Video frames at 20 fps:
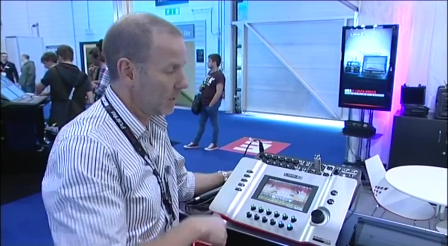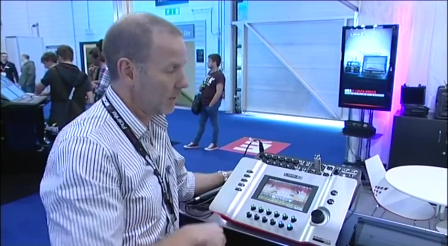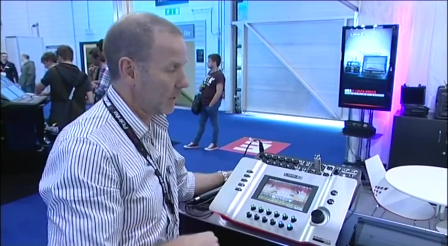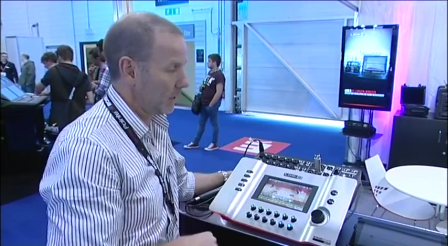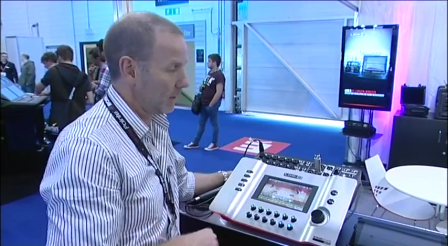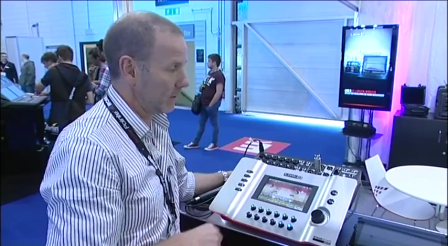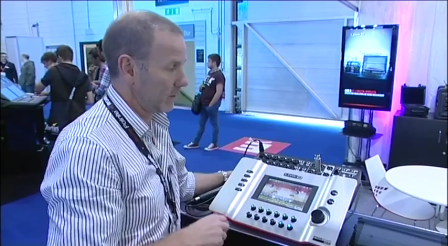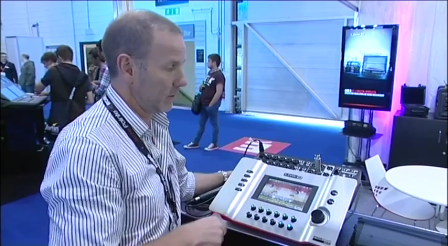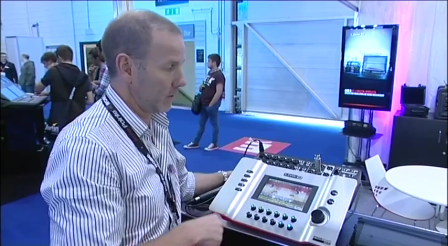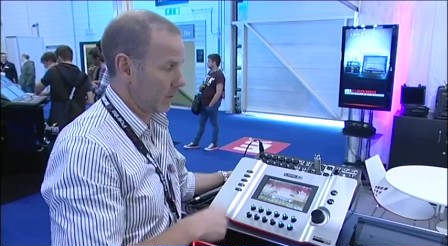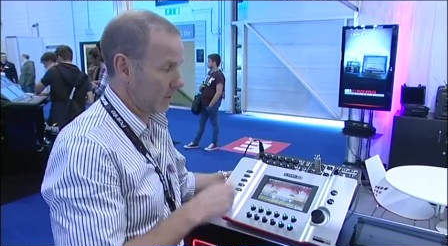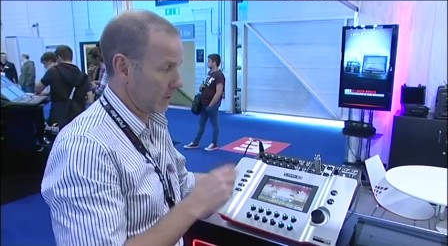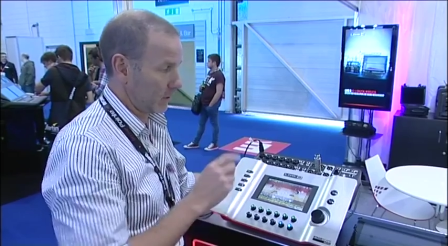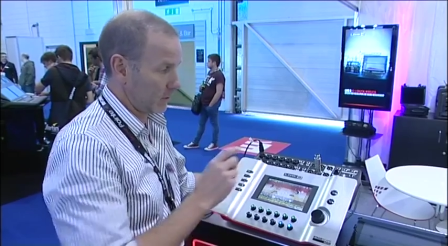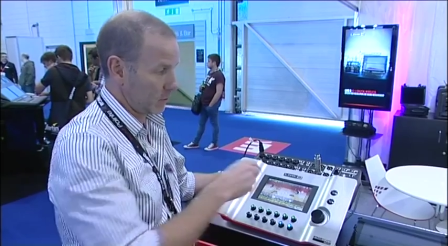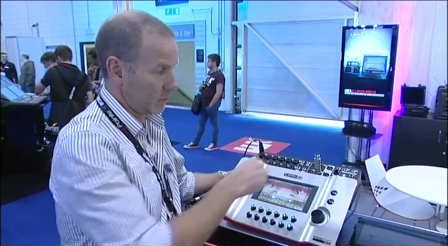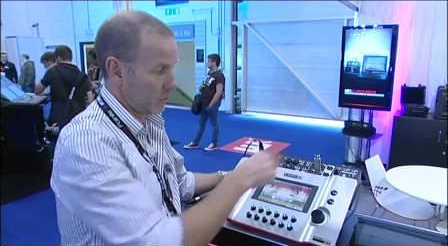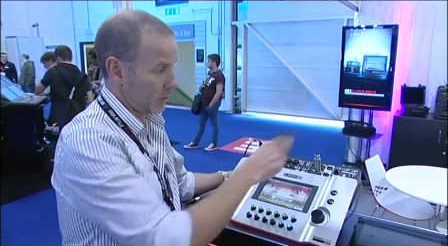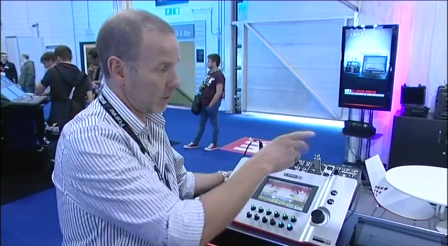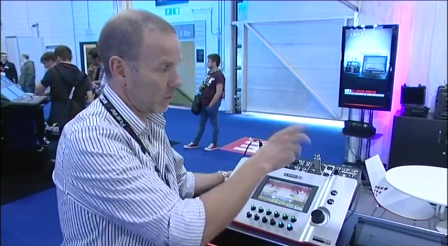that you can
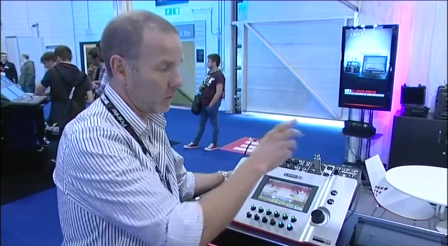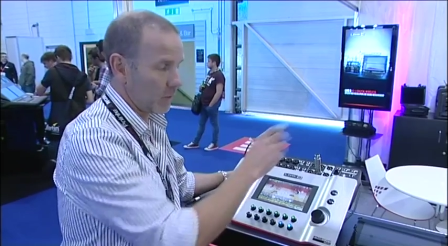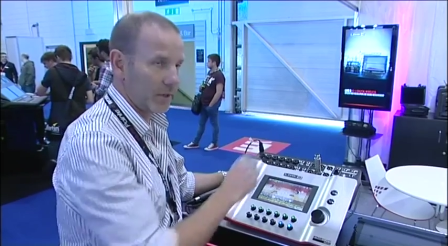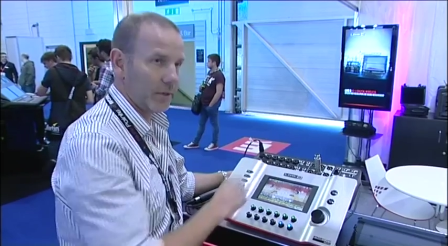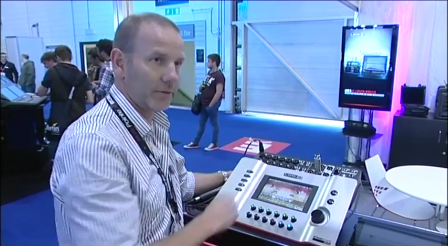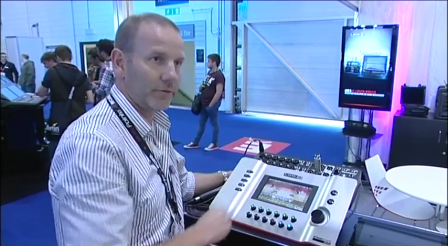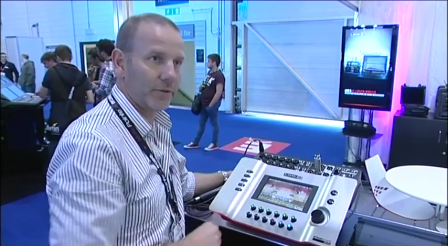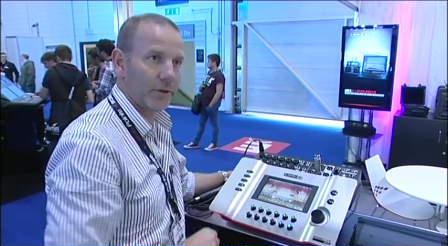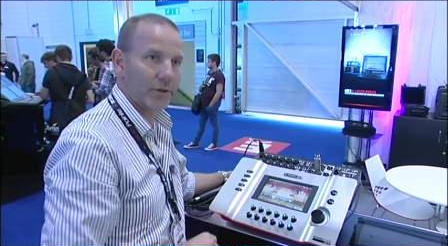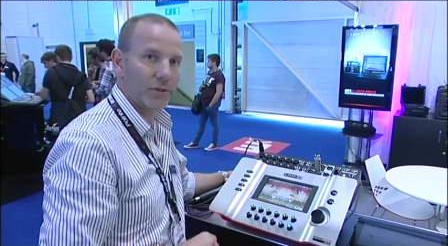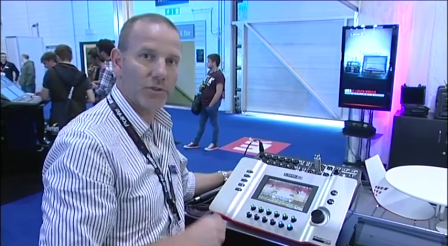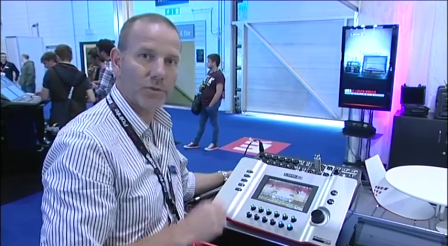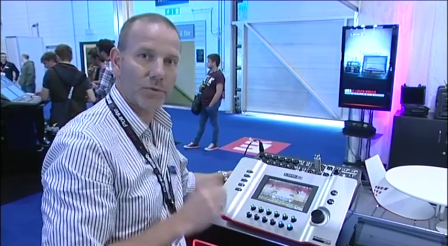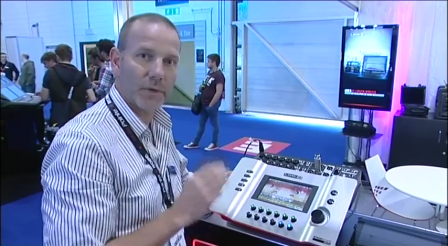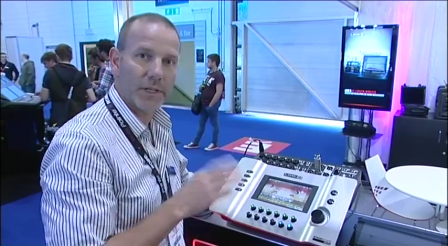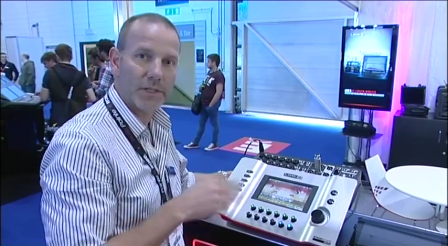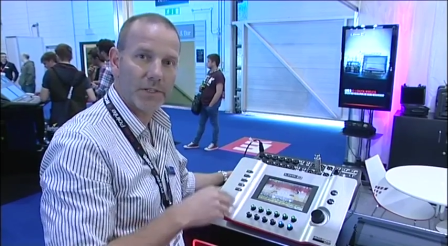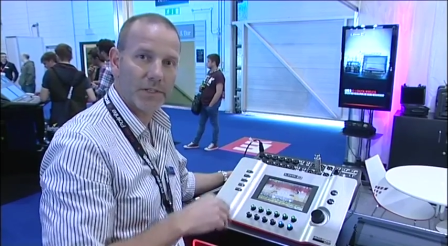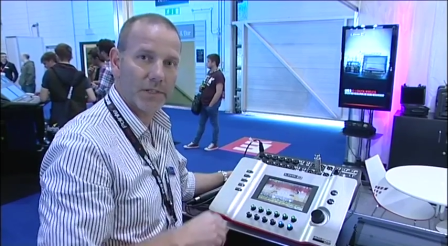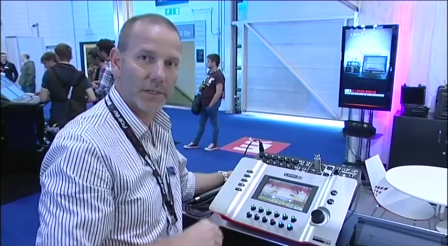control with a foot
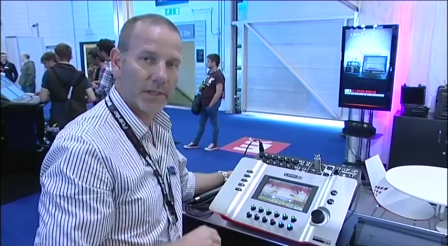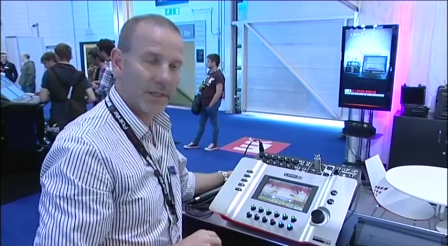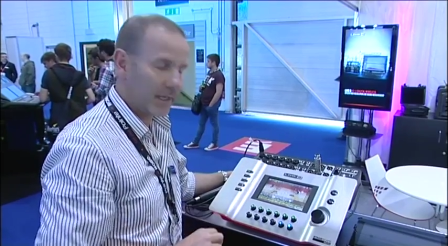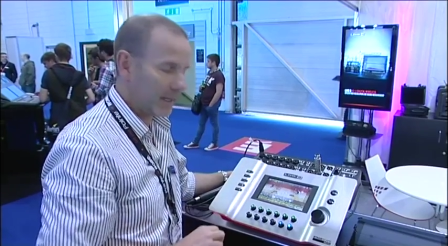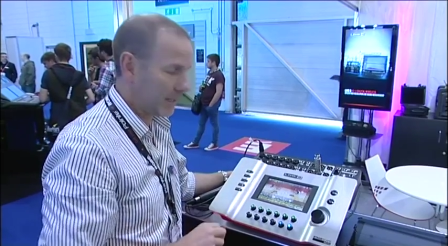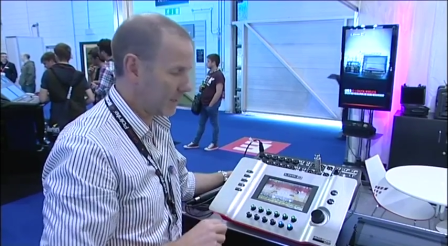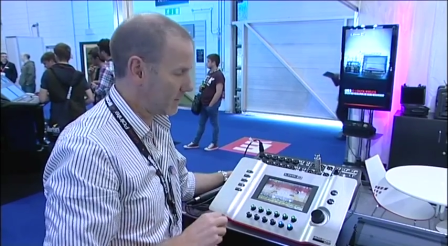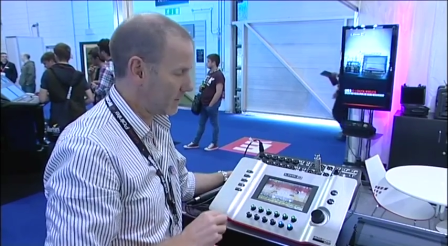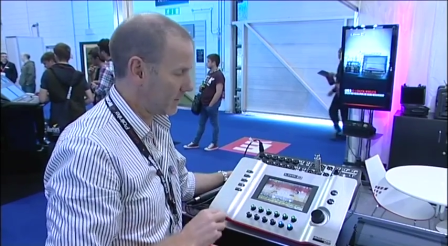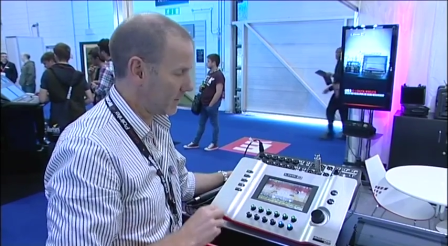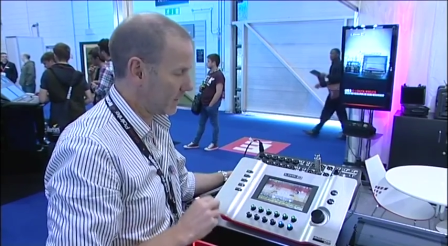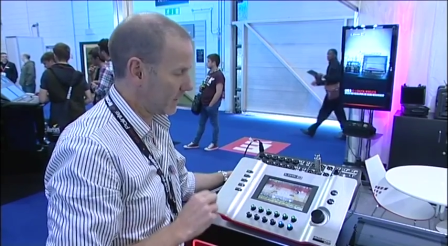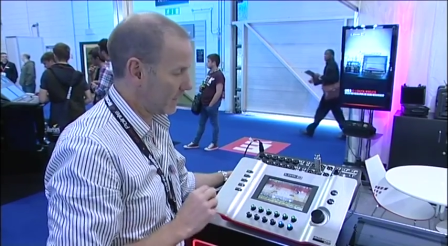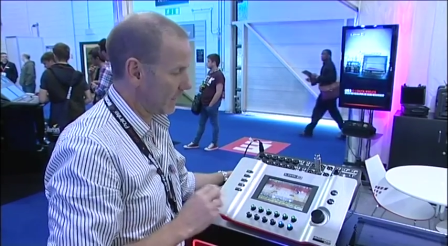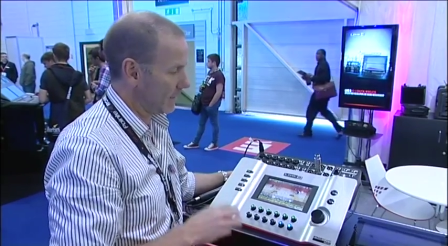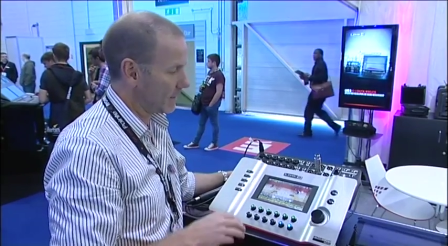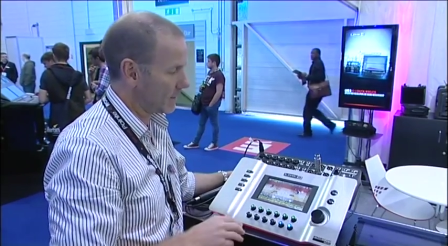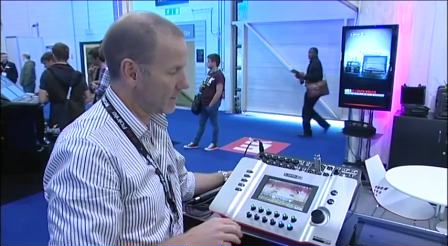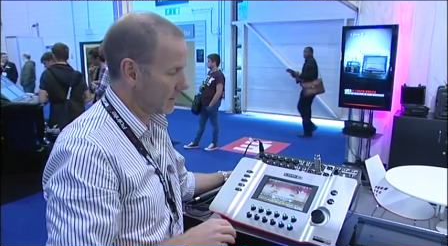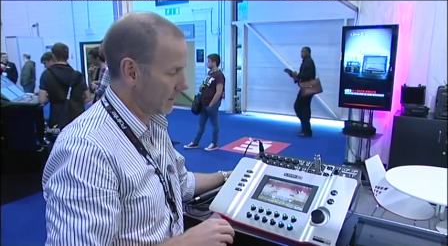switch instant,
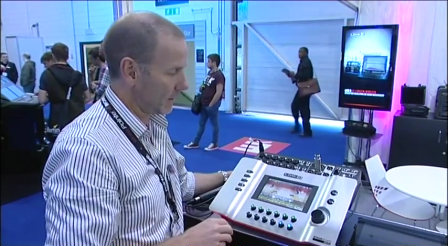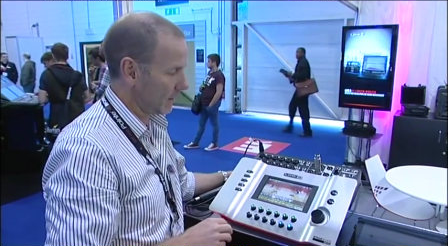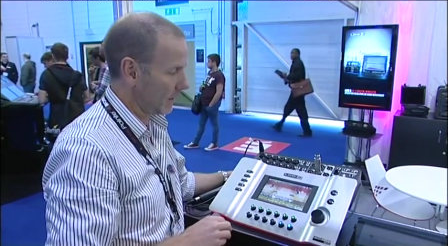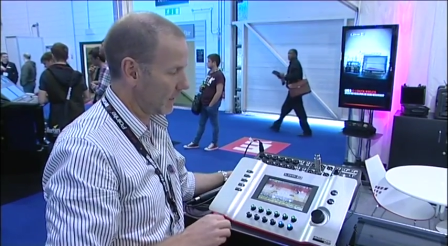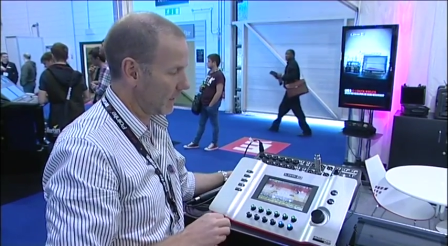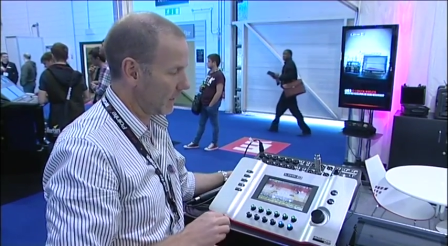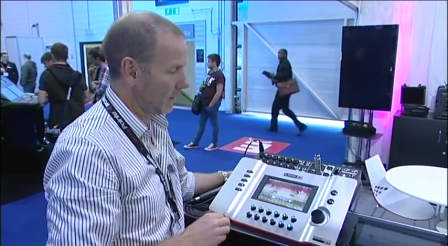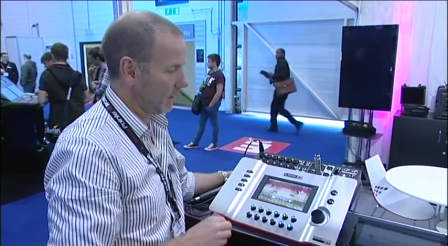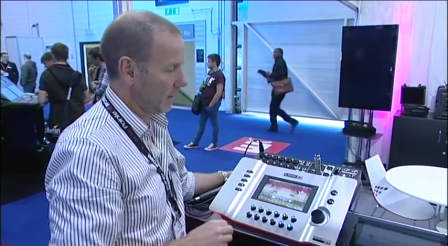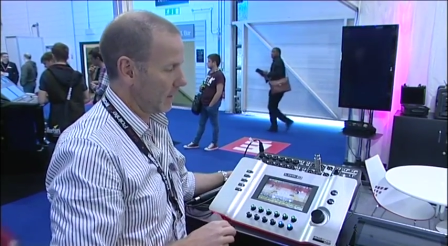instantly.